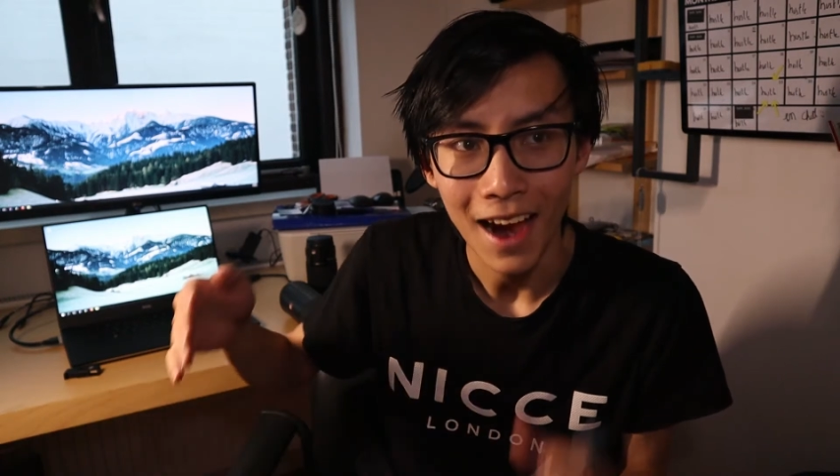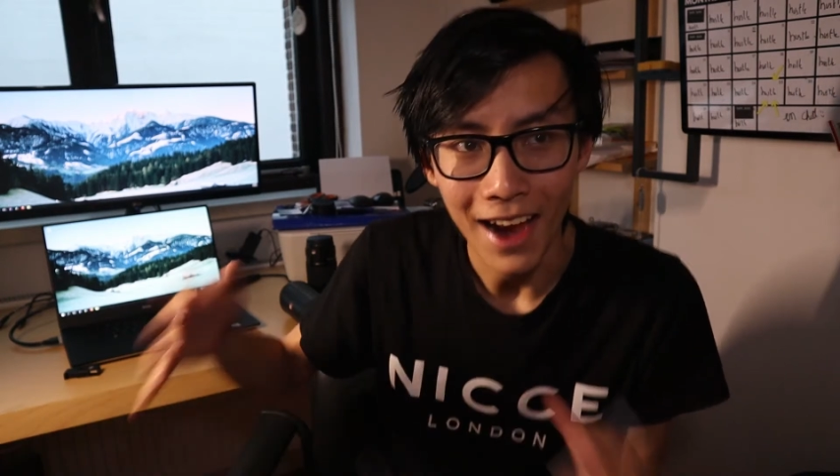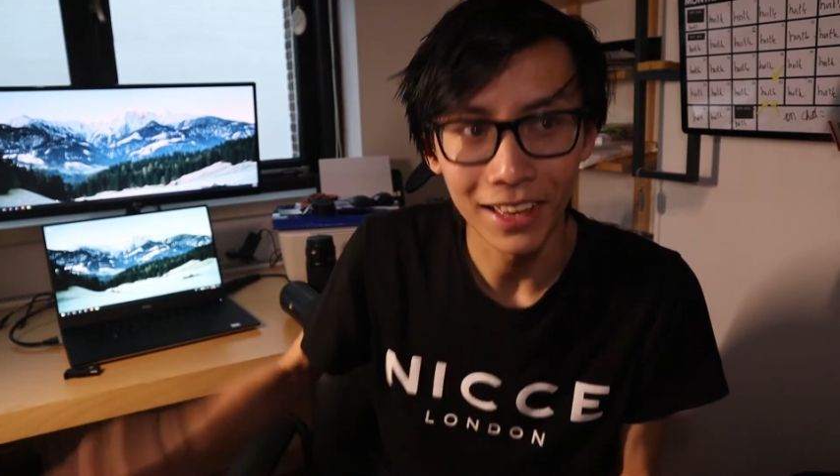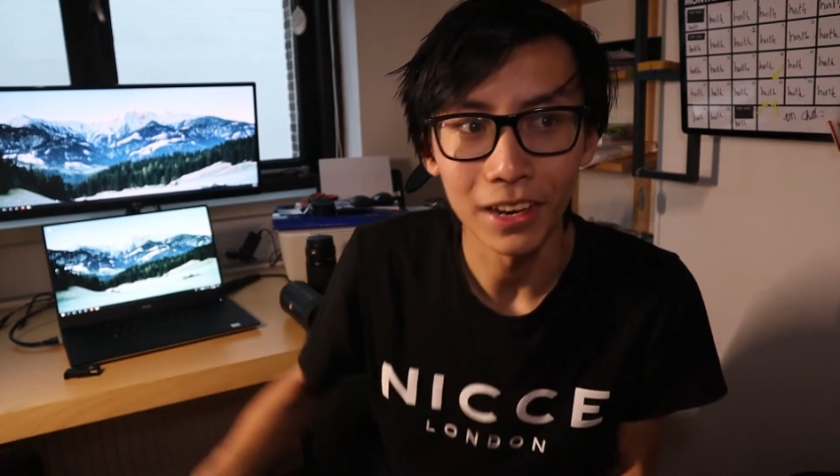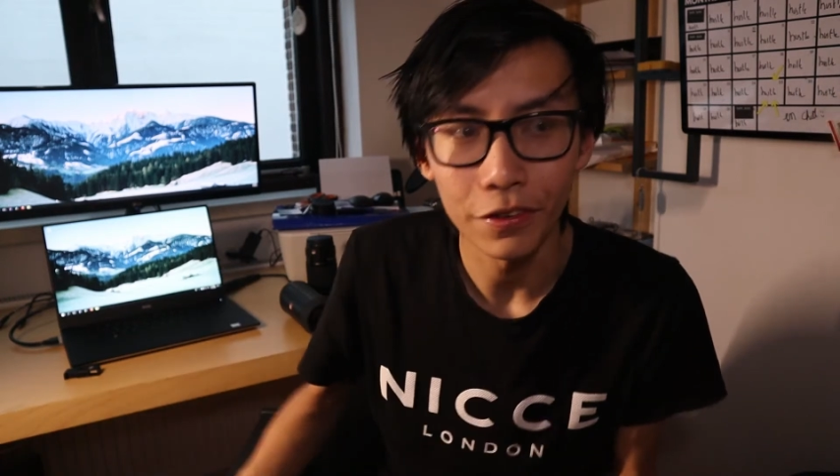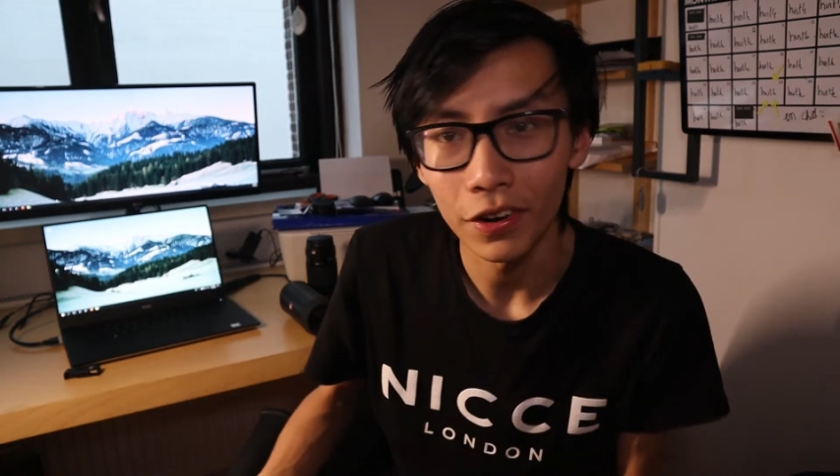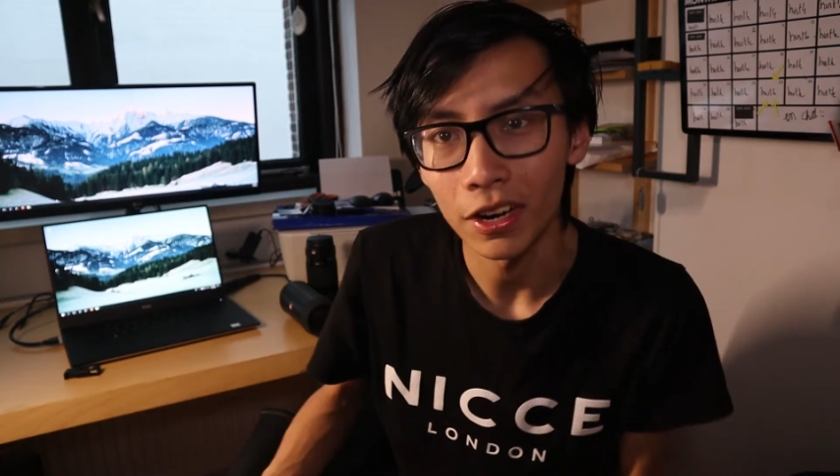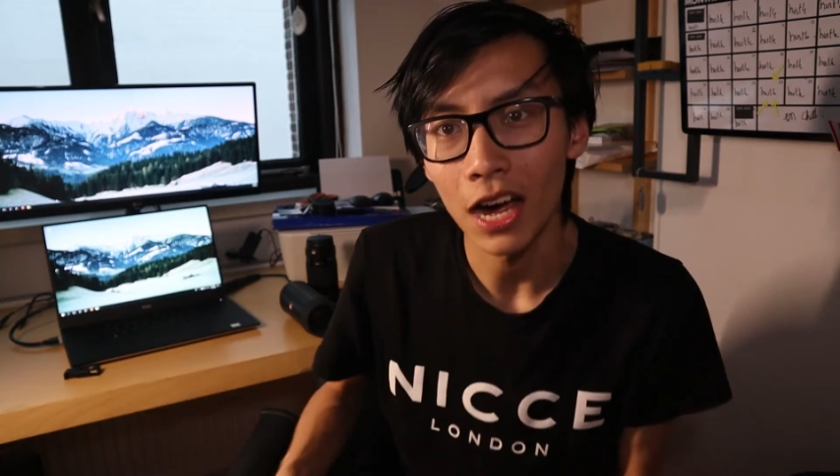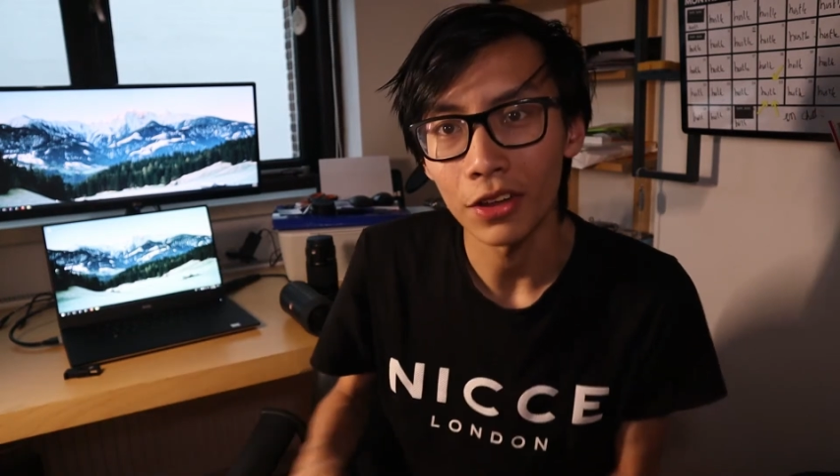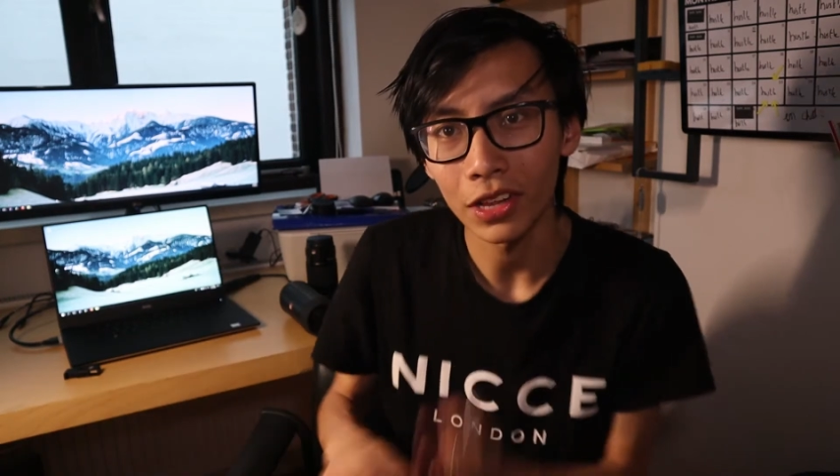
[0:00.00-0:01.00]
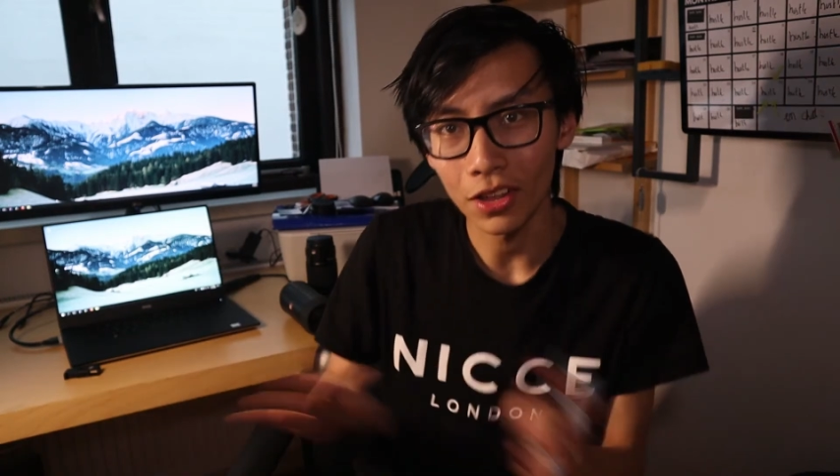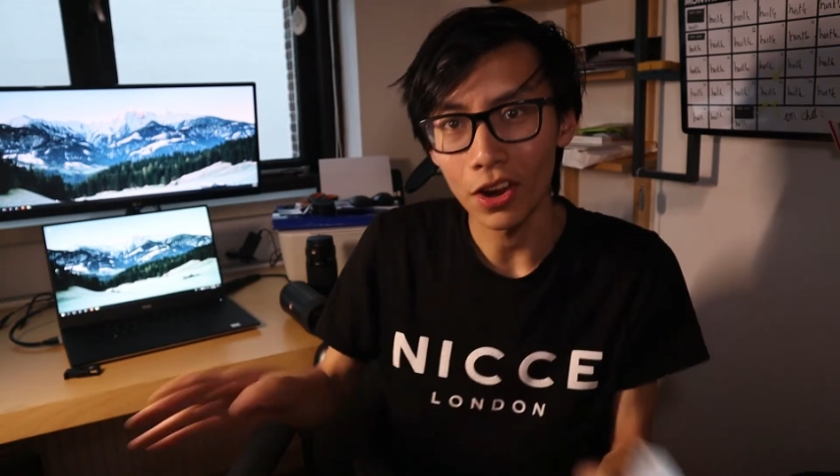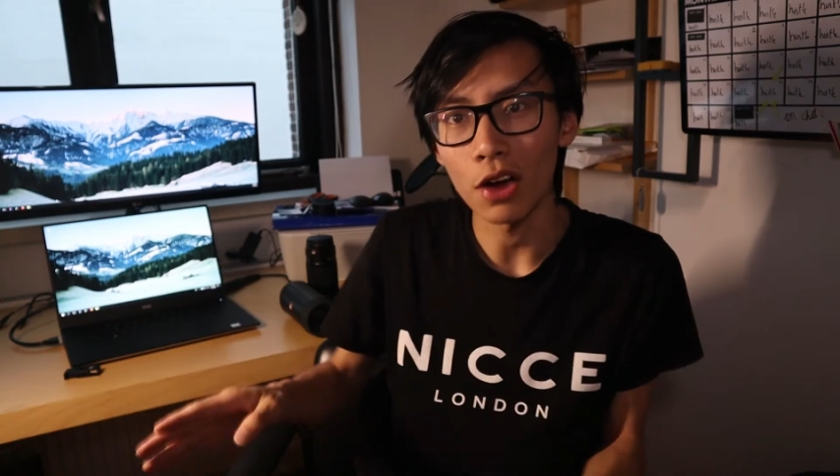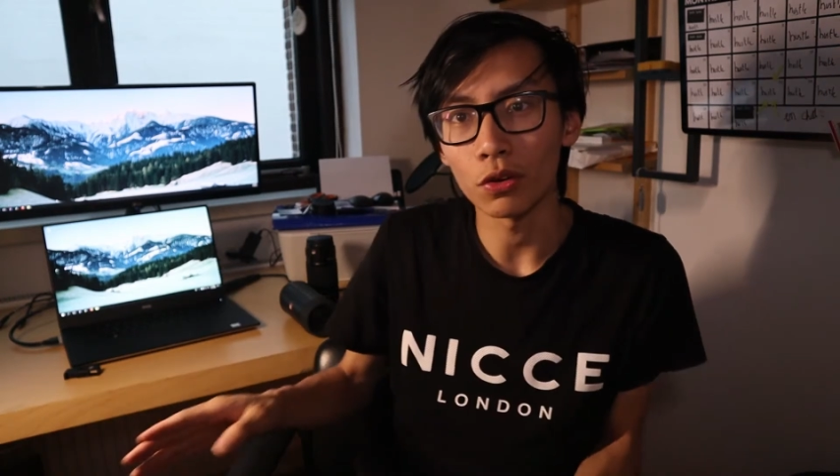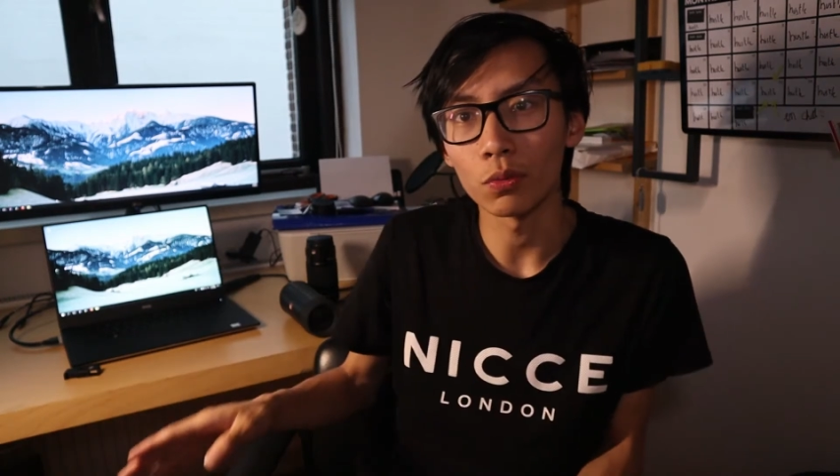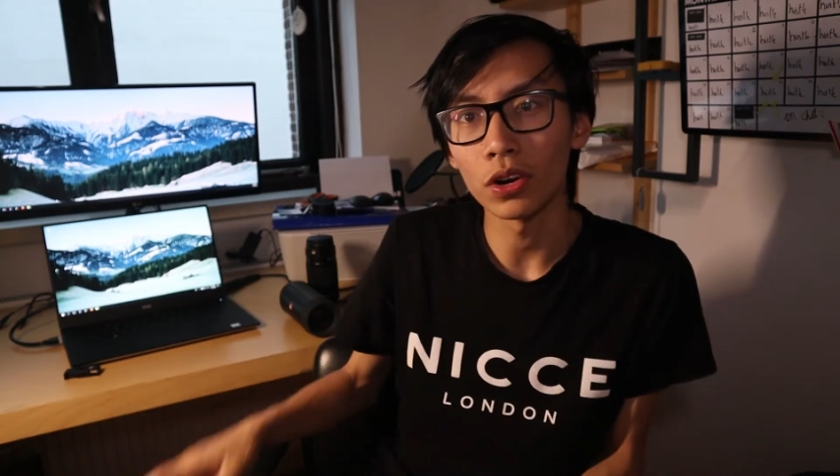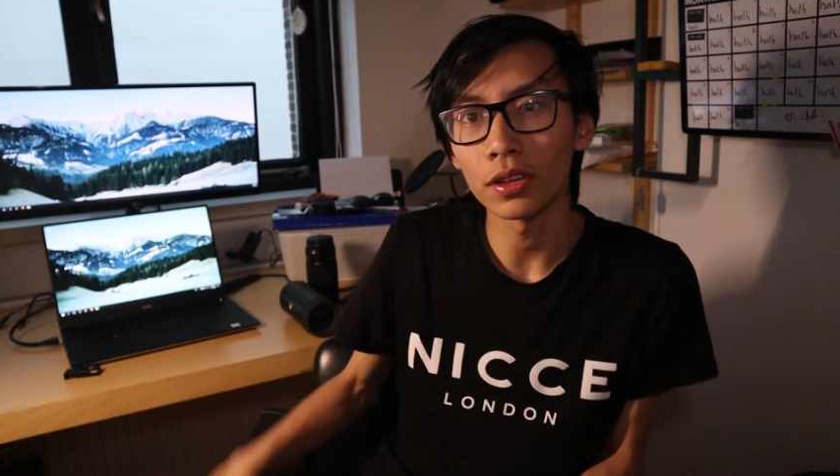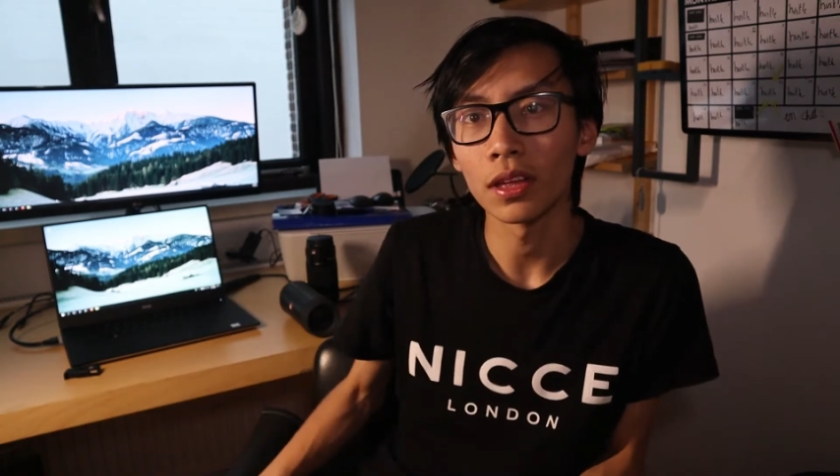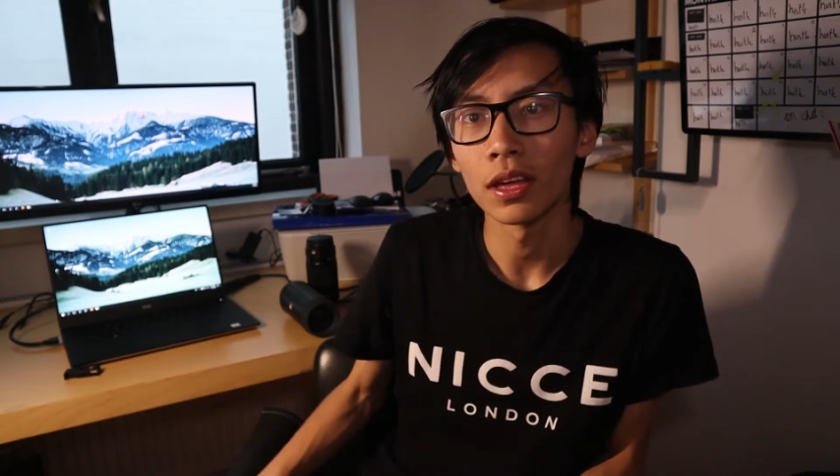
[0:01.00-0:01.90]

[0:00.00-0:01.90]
I can live here now. That's not how it works.